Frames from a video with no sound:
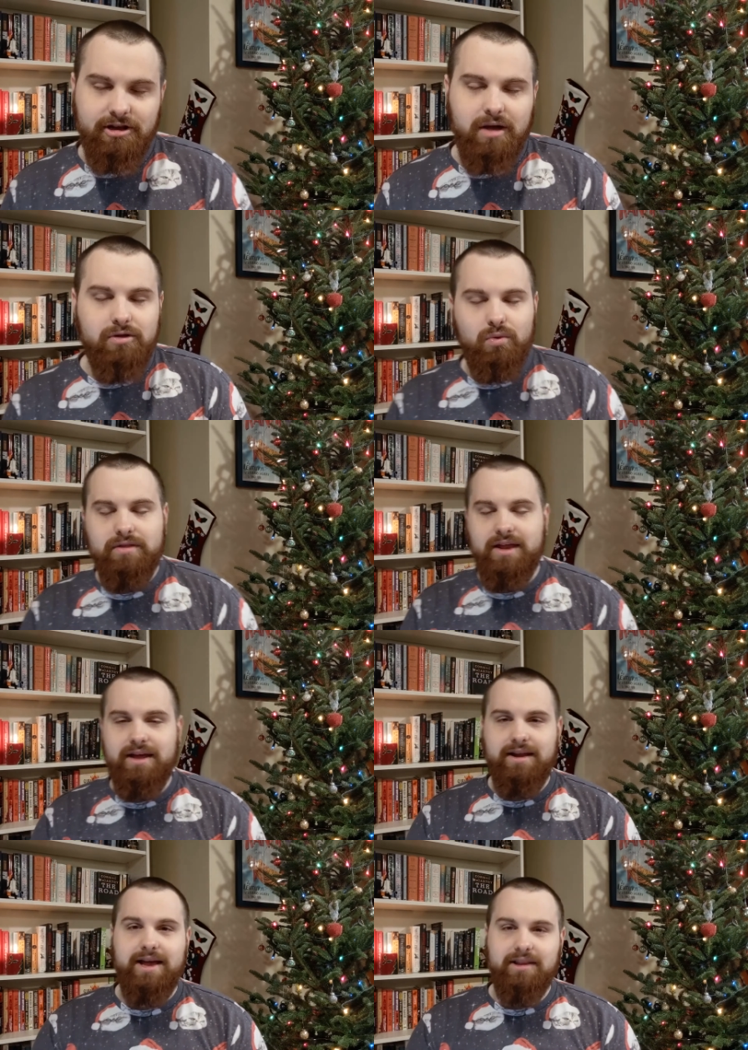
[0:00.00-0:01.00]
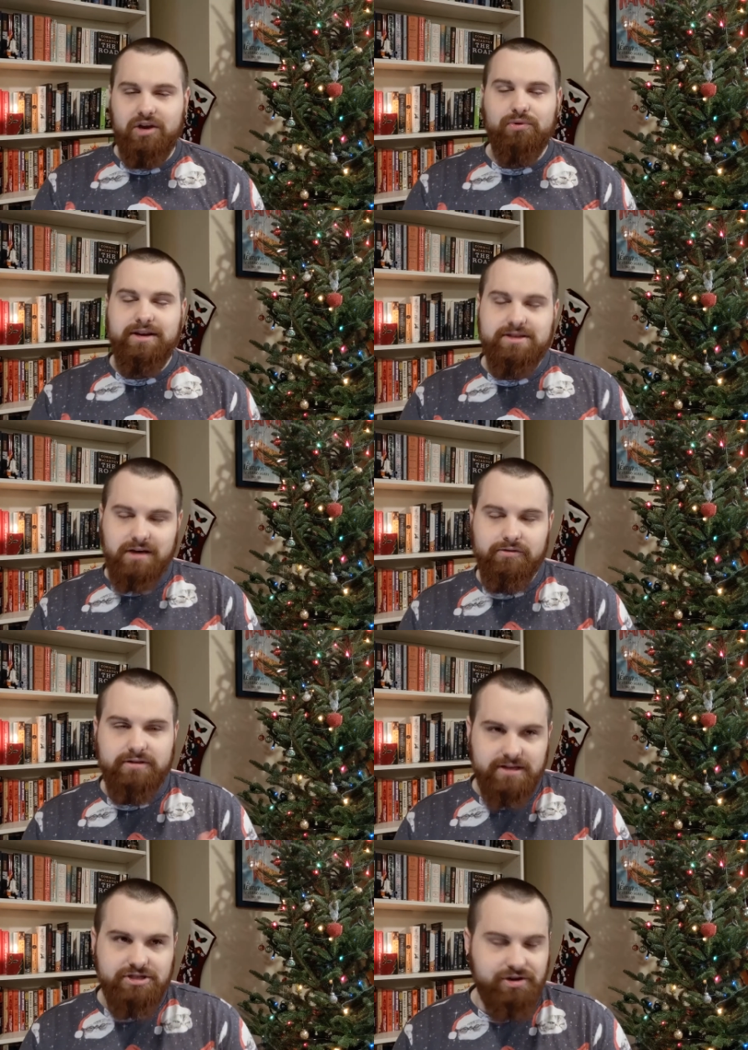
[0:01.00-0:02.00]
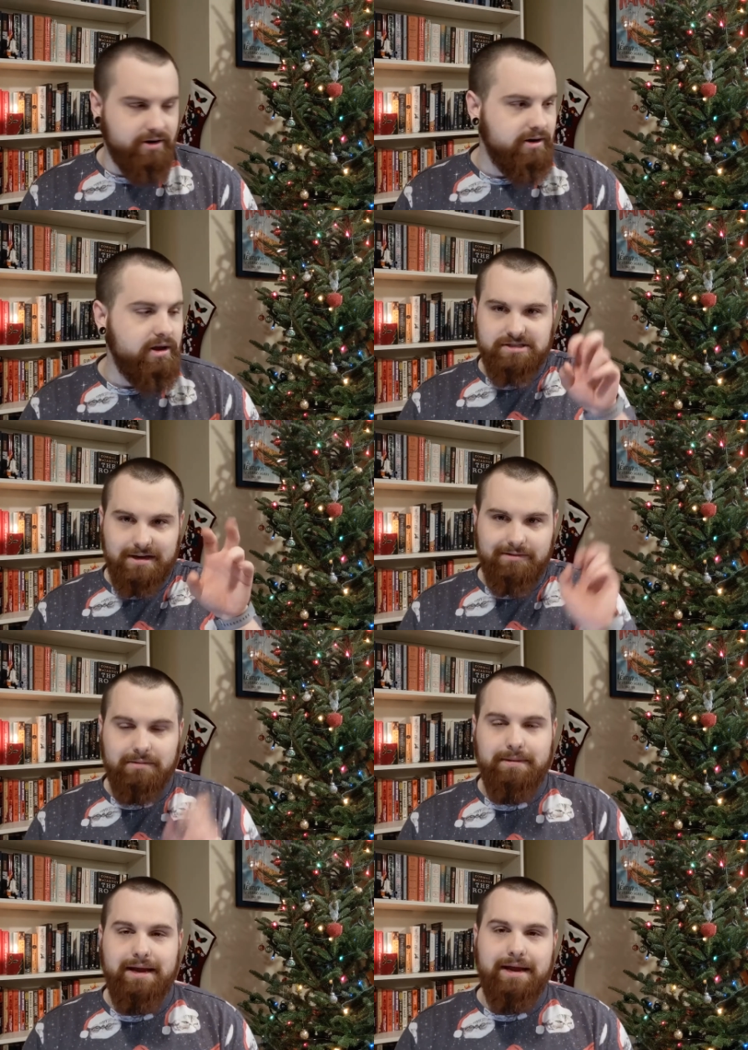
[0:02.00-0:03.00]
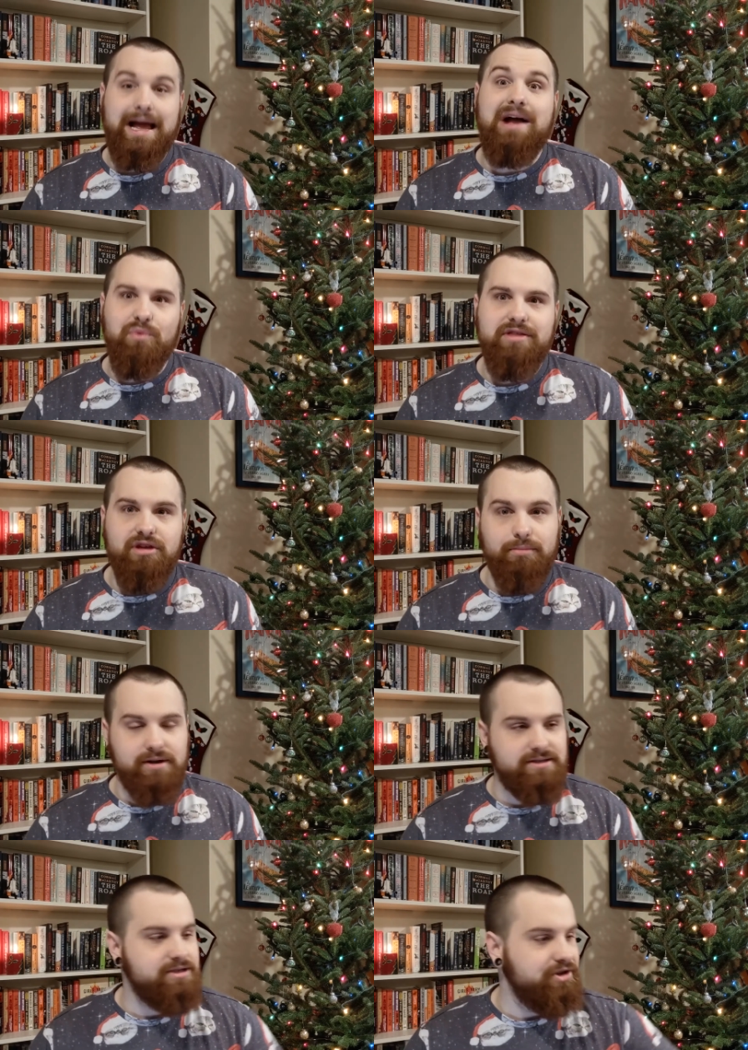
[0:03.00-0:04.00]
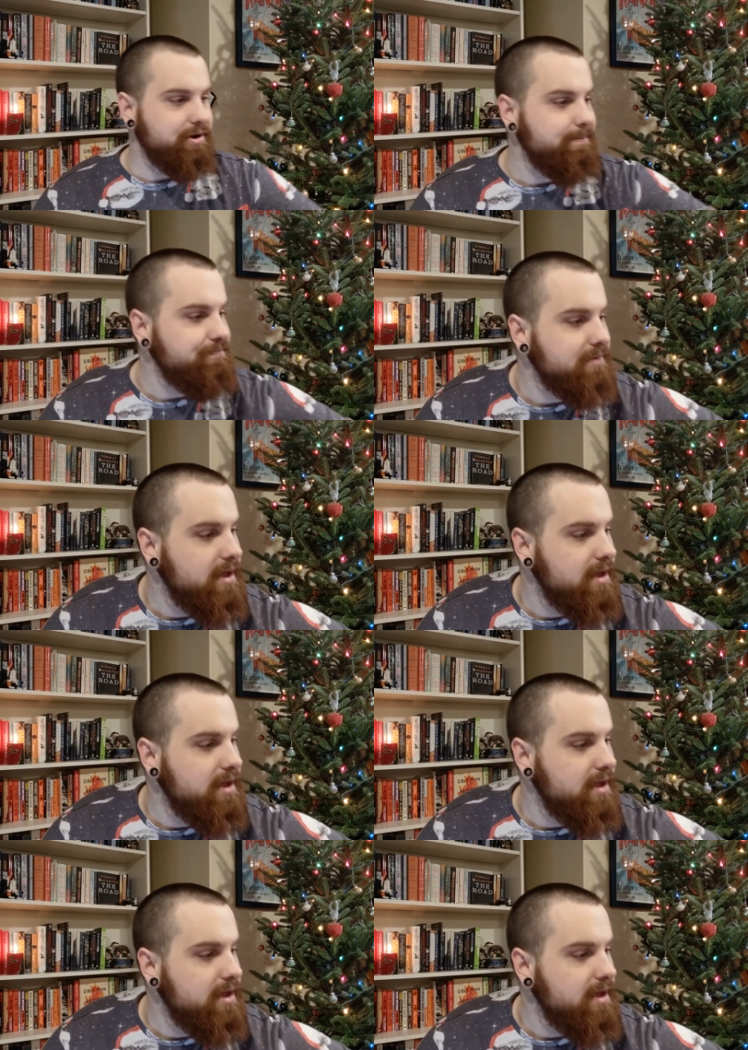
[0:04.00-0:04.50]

I'm gonna go with one that I, I literally discovered this year. Discovered being I read their books this year.